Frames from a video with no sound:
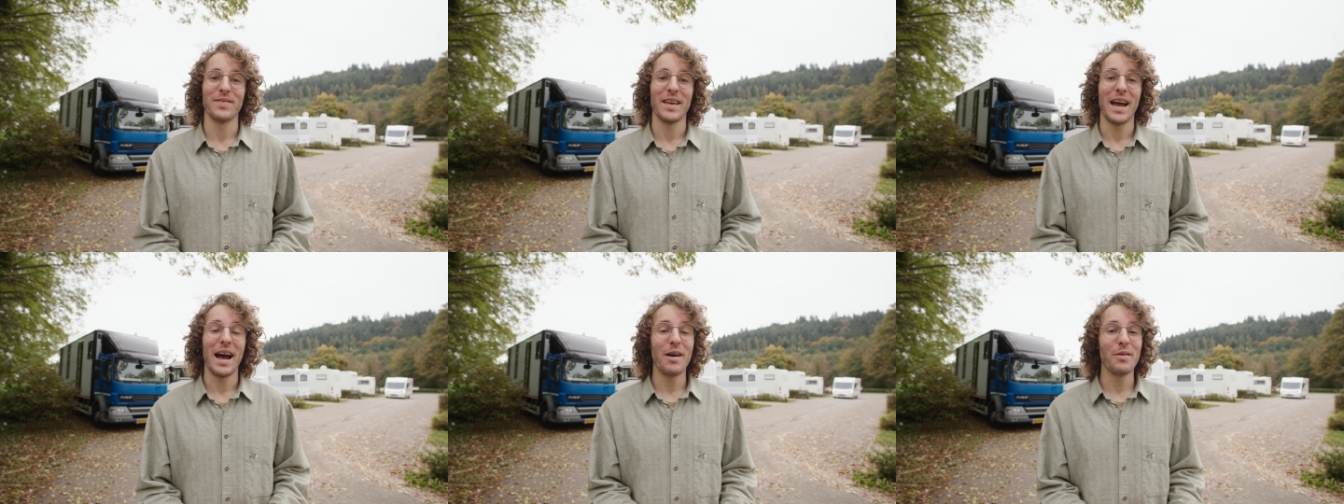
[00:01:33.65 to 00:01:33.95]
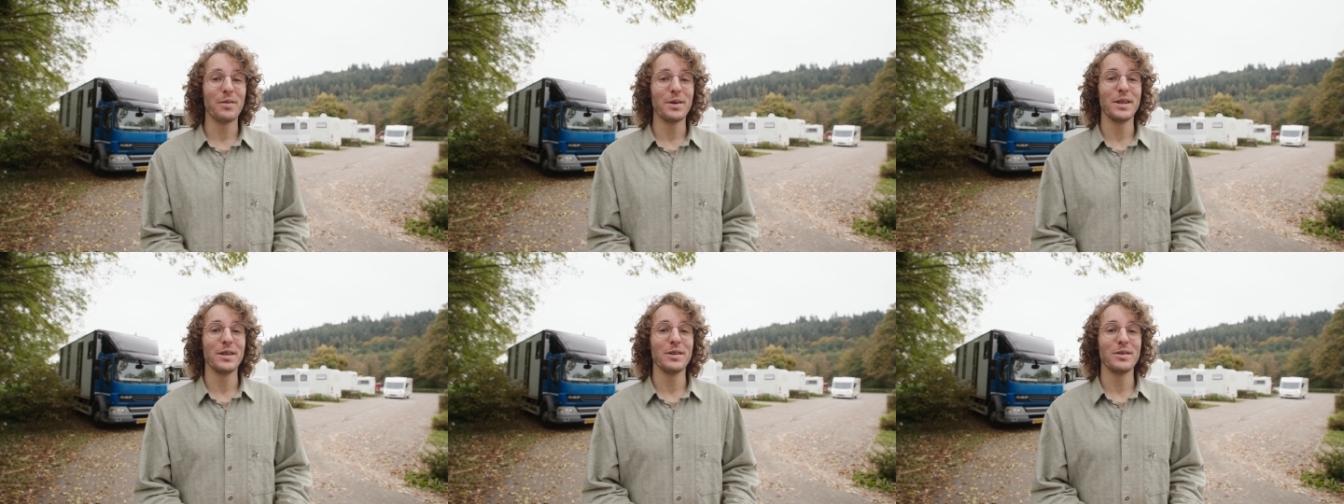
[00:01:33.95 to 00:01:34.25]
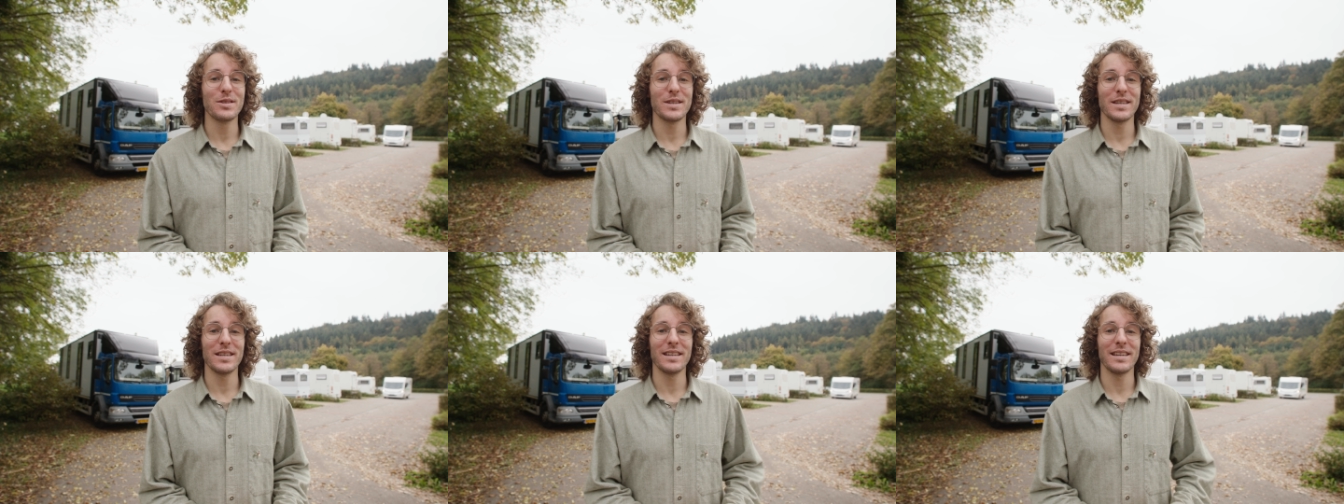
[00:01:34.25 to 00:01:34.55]
how we
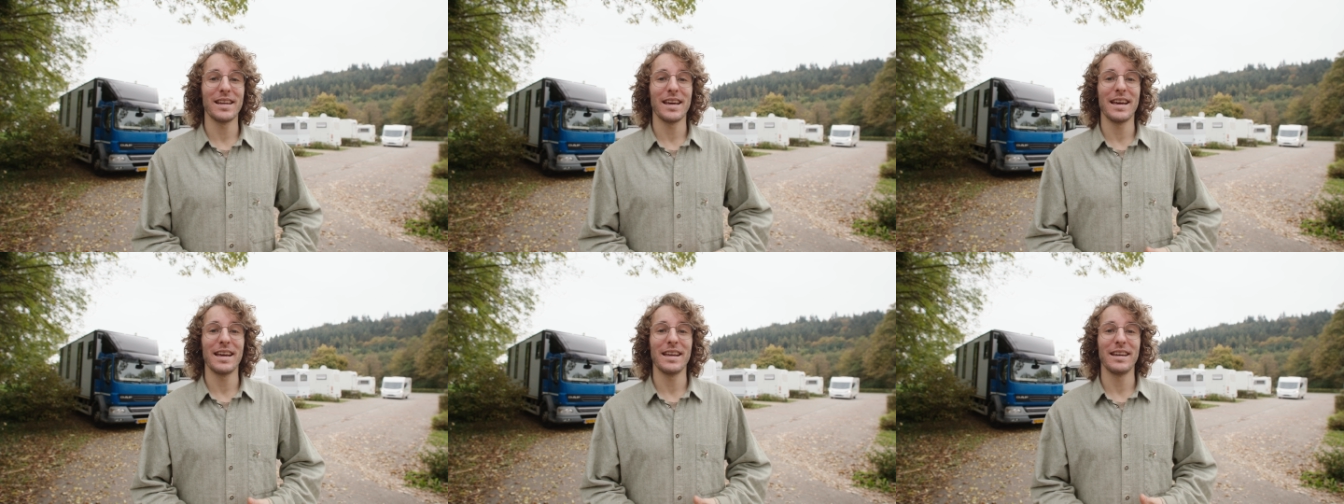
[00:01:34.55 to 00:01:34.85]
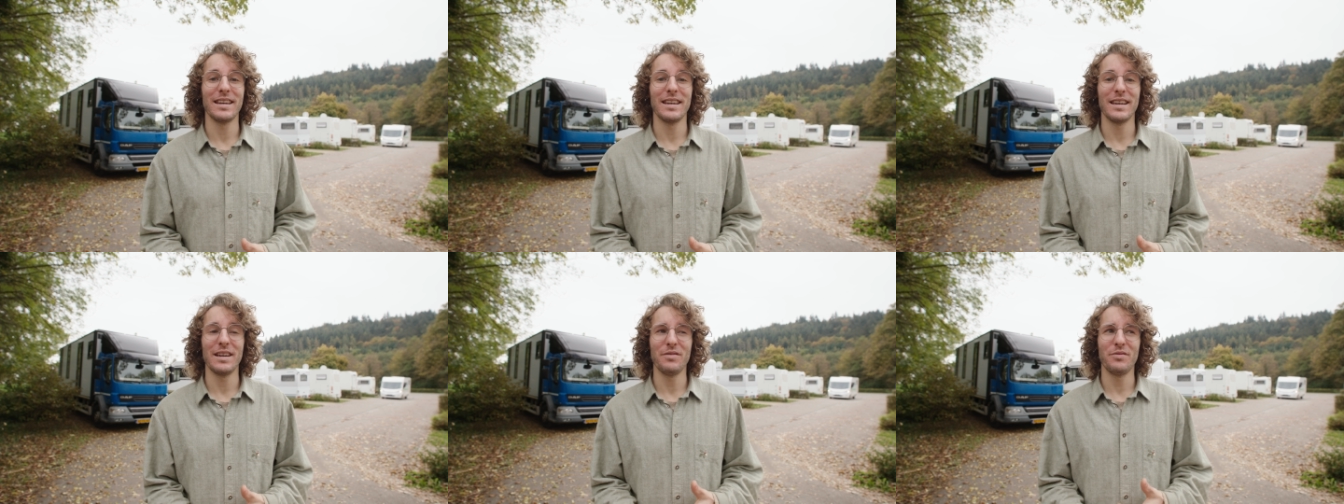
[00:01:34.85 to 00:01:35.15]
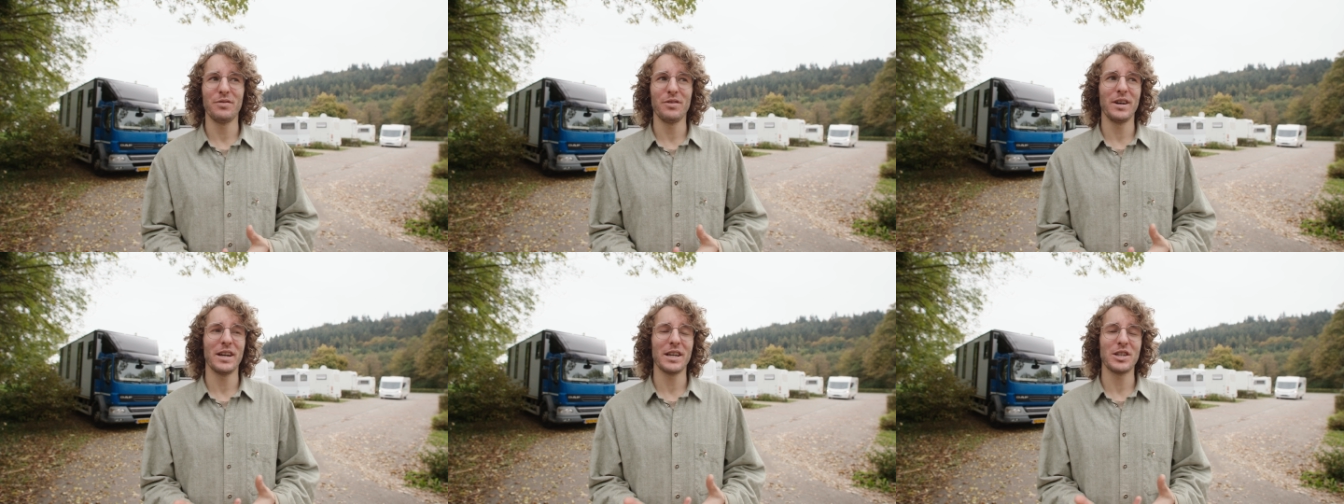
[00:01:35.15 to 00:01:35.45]
use it, and
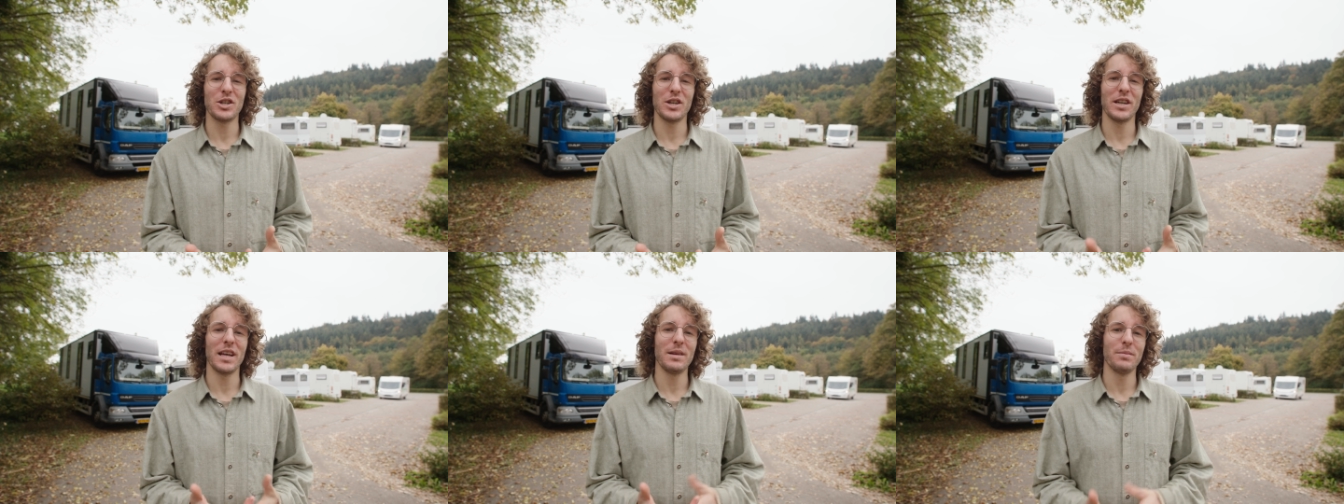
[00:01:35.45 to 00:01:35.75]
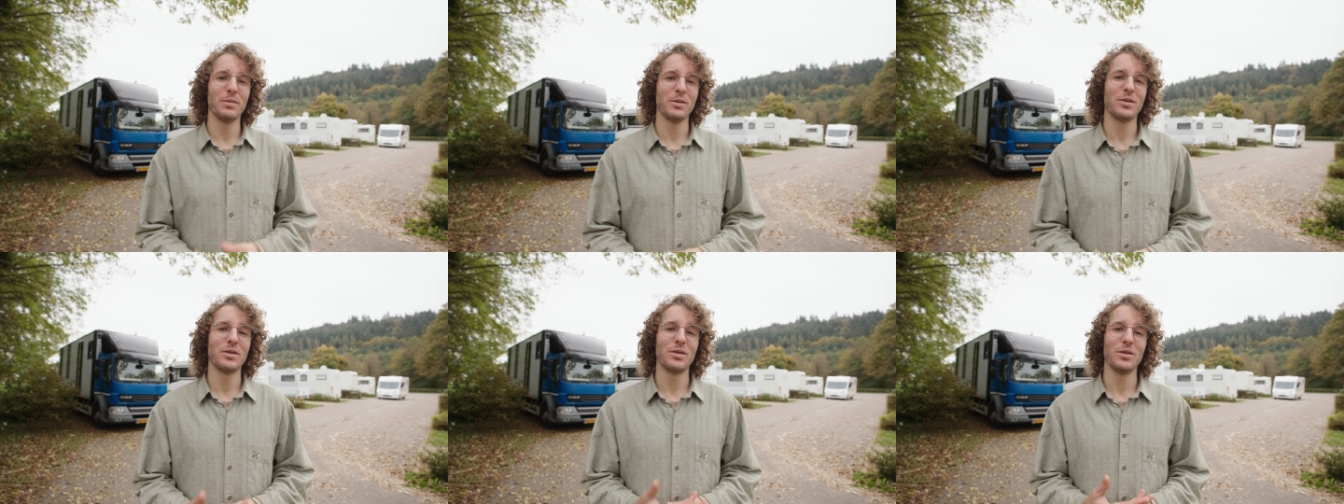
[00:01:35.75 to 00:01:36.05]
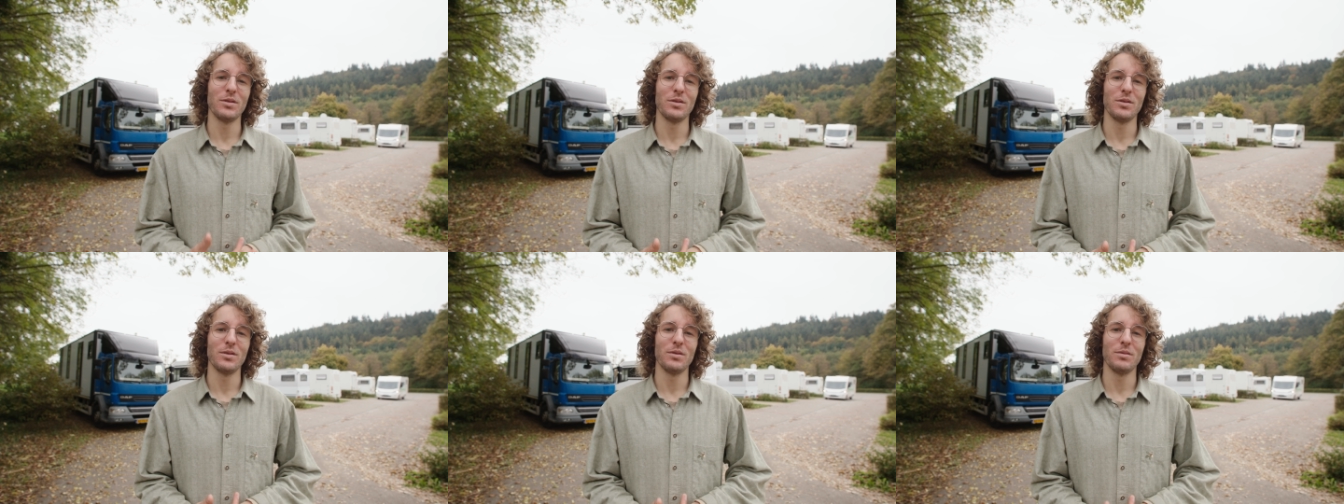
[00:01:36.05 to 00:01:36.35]
if we're actually able
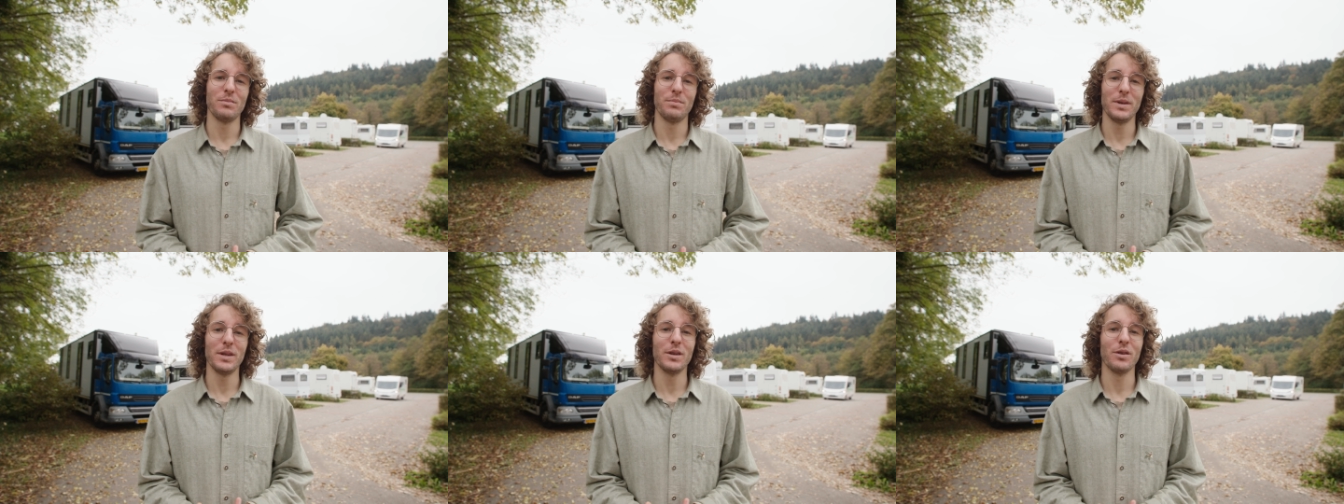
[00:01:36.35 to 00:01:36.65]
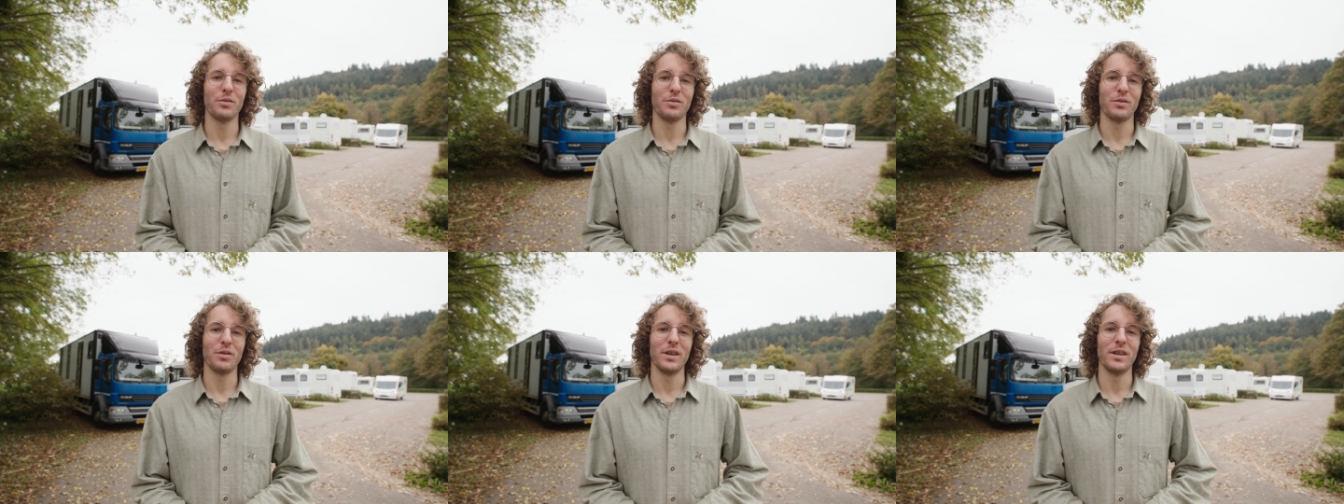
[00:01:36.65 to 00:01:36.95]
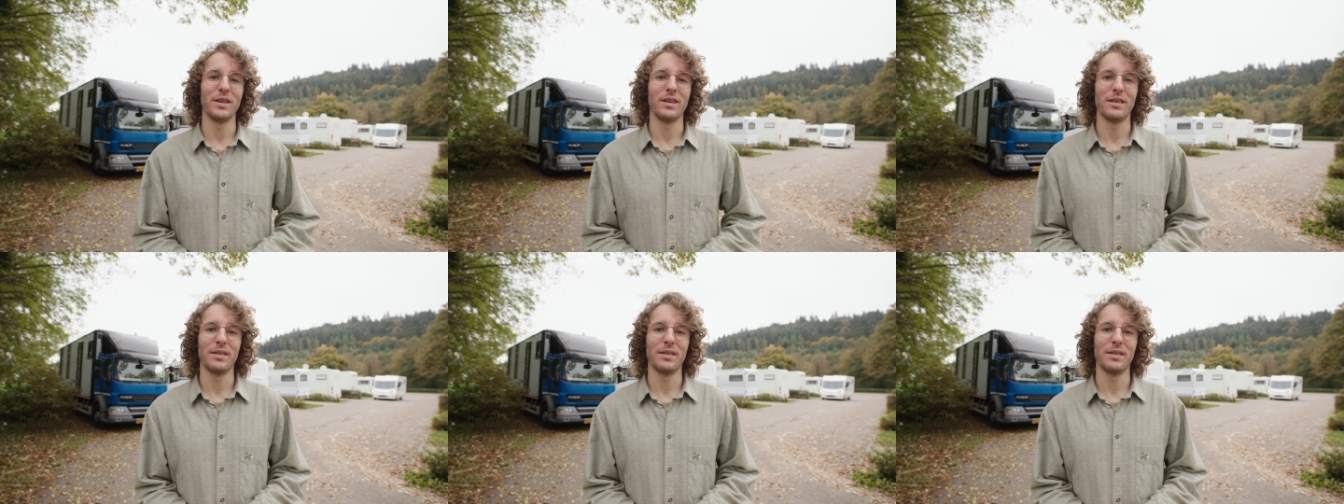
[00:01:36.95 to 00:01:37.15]
to be off-grid.